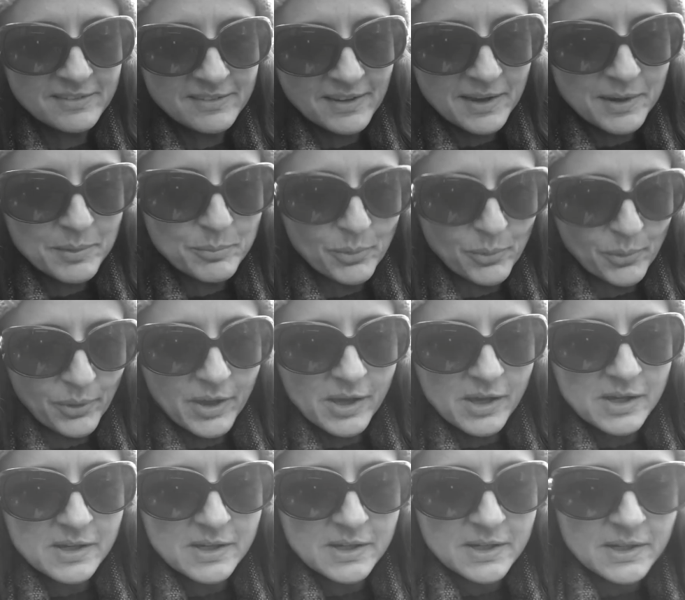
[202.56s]
like a boy,
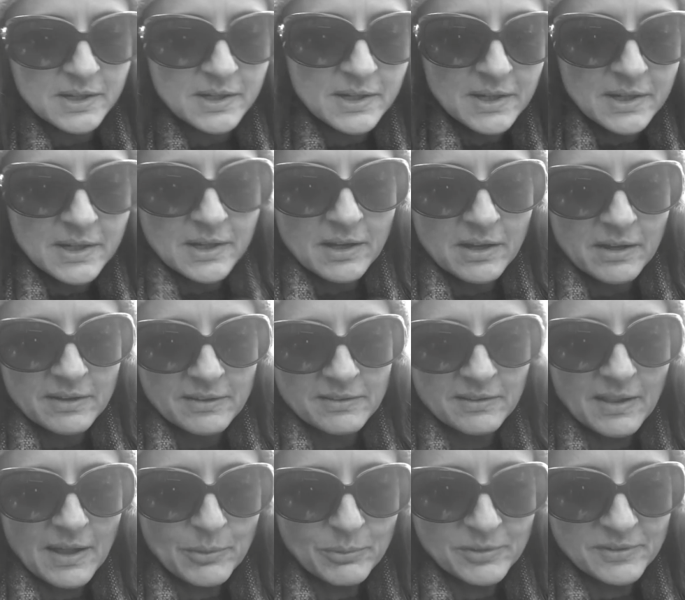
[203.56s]
so
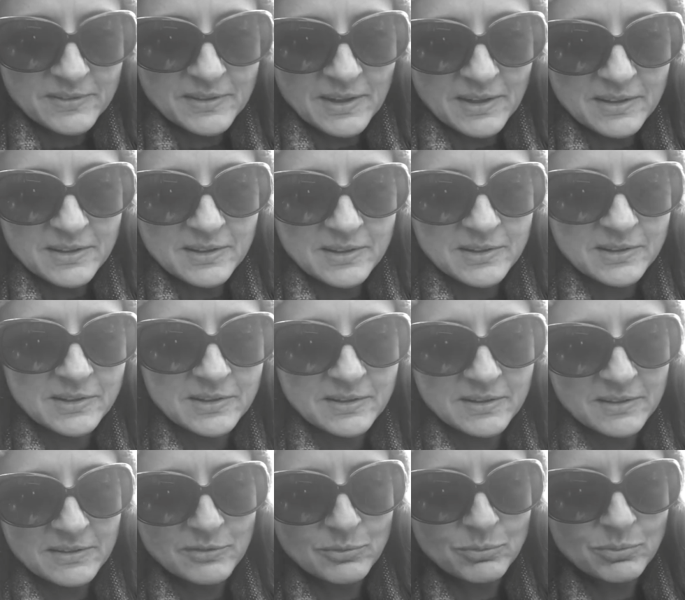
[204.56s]
that was done
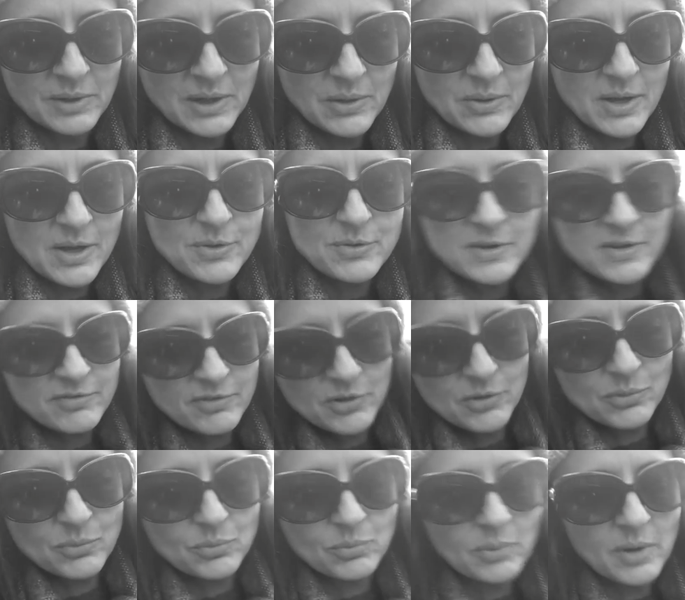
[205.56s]
as well. I don't even
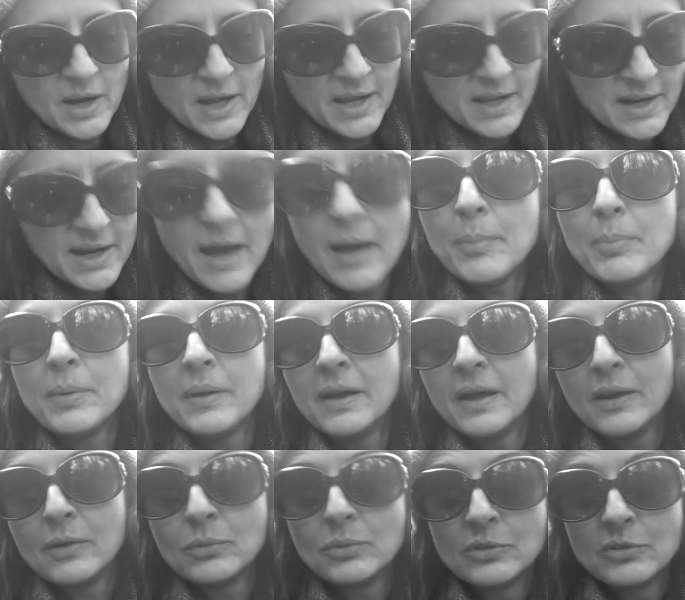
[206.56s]
know why it happened.
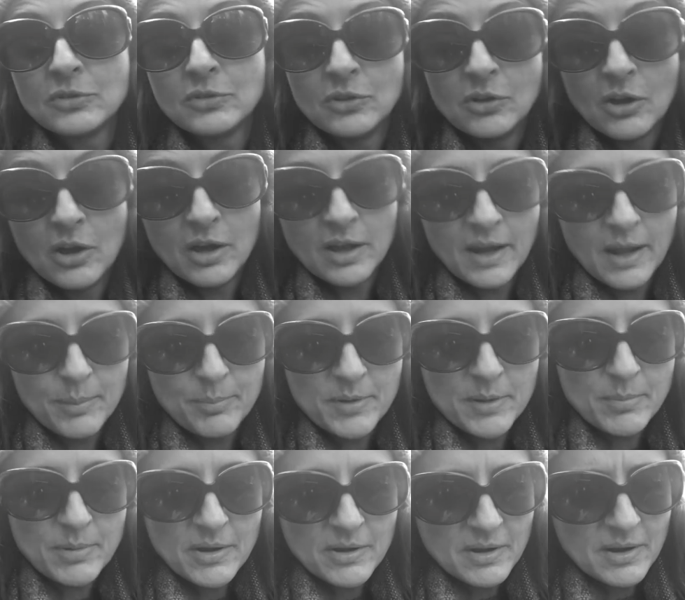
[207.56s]
I was not happy
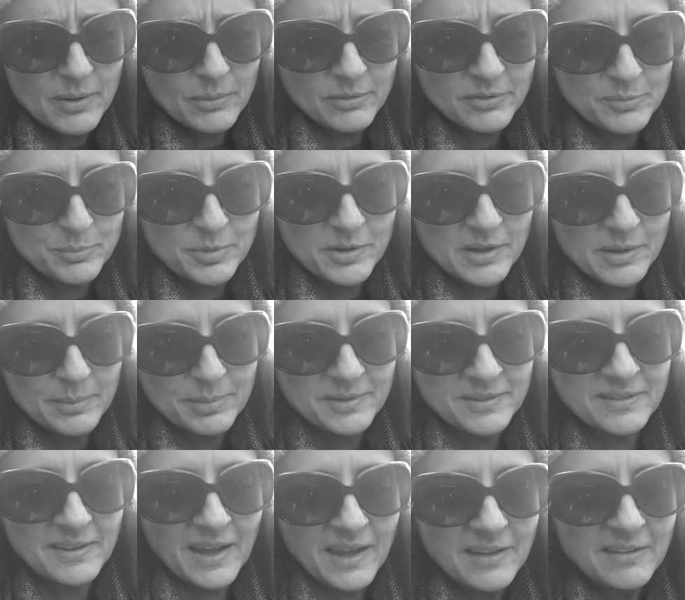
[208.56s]
about it. I was pretty
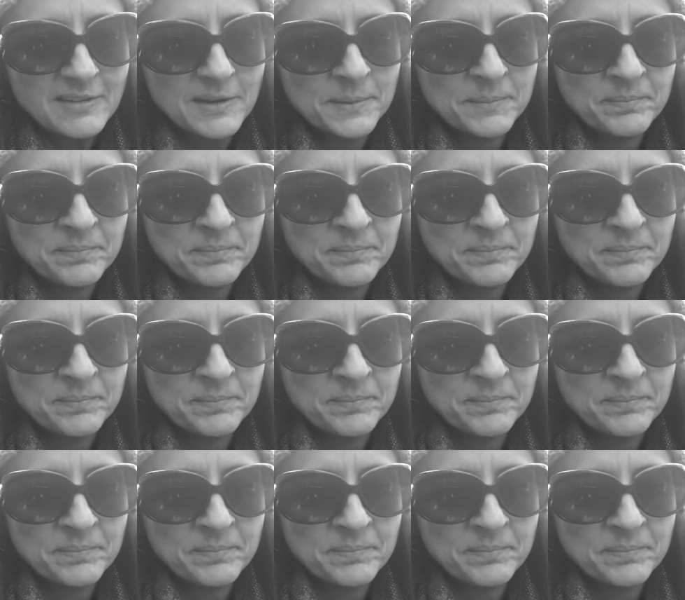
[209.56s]
upset,